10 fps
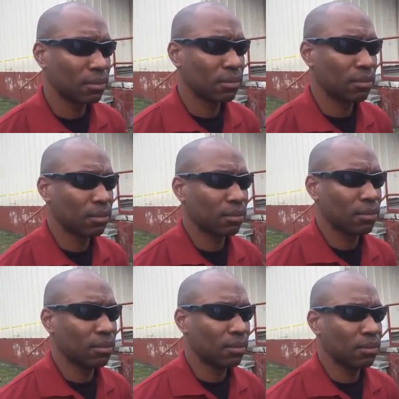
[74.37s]
Is it more of
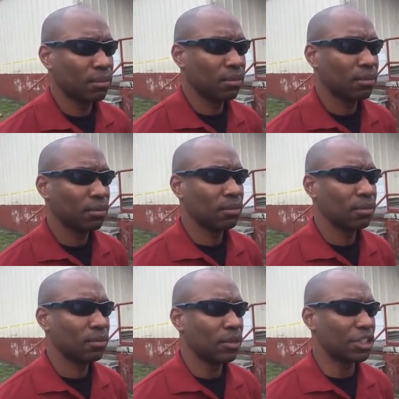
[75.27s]
the businesses?
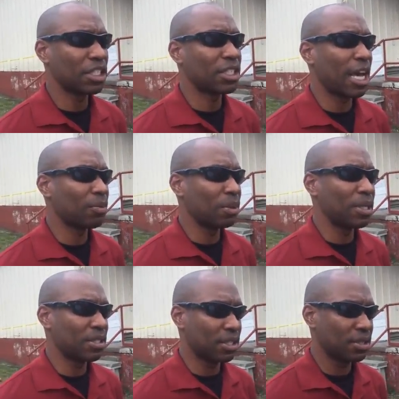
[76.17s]
It's inside of the
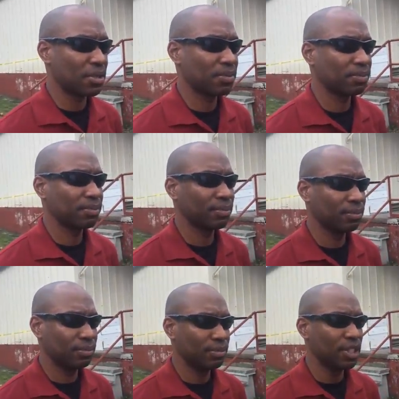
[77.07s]
business. Inside of the
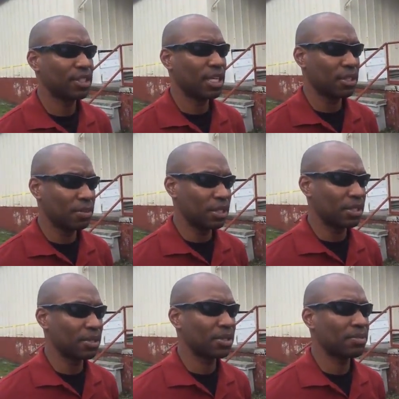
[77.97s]
business. Inside of the
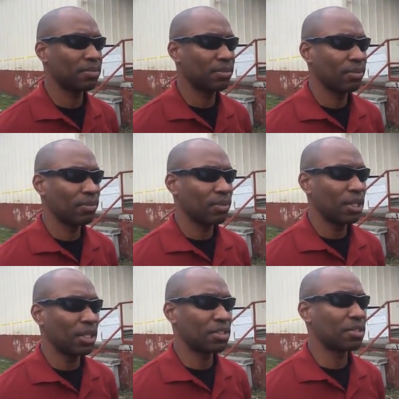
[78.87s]
business. Can you what business
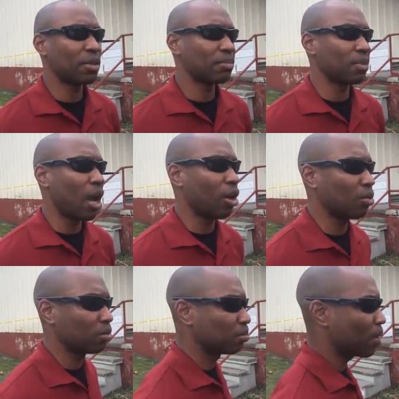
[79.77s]
that is? It's um, auto
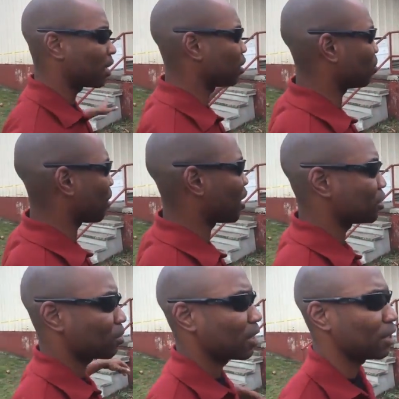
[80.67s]
body
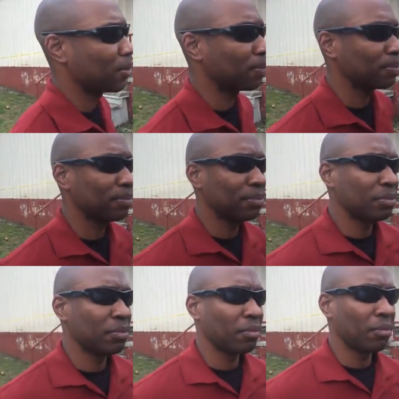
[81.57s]
garage right
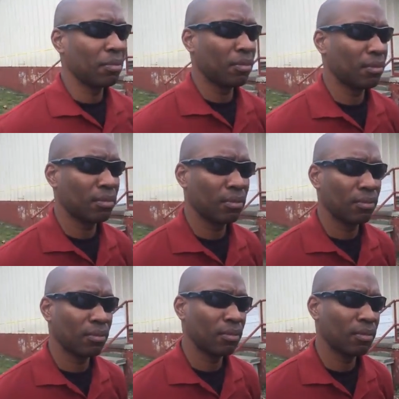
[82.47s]
here. Are they open
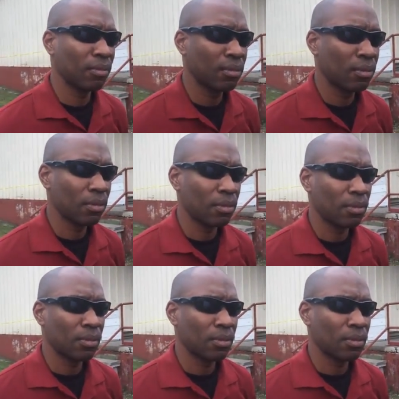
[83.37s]
uh, today?